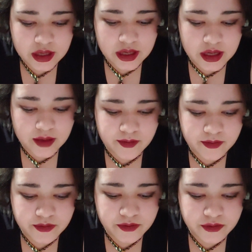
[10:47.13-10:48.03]

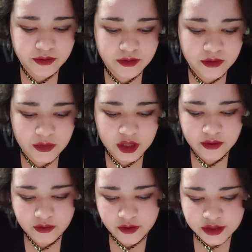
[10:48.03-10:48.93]

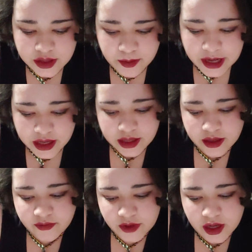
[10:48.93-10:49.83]
first, the
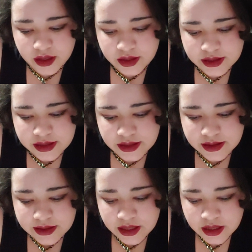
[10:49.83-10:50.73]
binding of
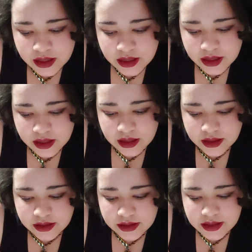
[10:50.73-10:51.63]
cognizance
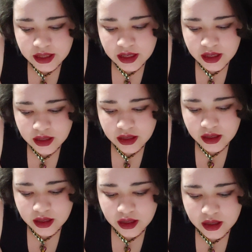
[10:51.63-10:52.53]
is
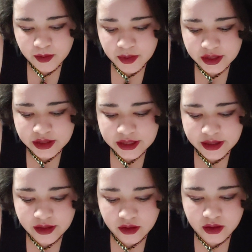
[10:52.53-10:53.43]
a
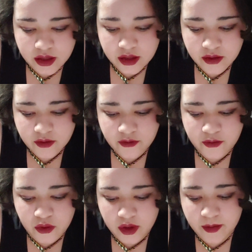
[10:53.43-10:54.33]
particular
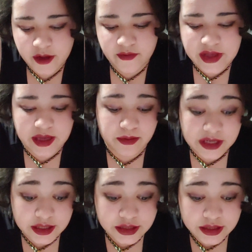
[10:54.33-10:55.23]
form of
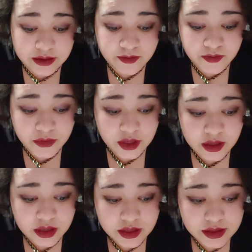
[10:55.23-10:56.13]
amnesia.
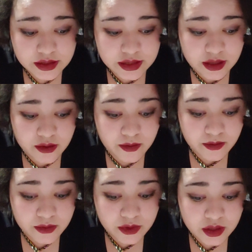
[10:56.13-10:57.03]
So
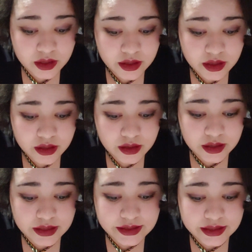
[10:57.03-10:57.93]

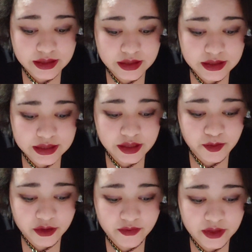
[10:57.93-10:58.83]
these intense
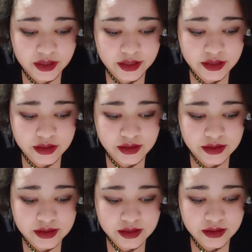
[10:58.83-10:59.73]
brief
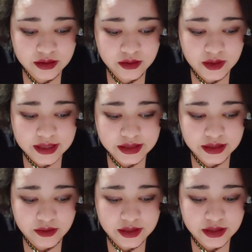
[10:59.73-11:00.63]
conditions
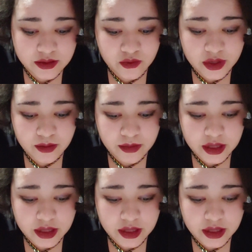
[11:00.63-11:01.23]
lasting less than 1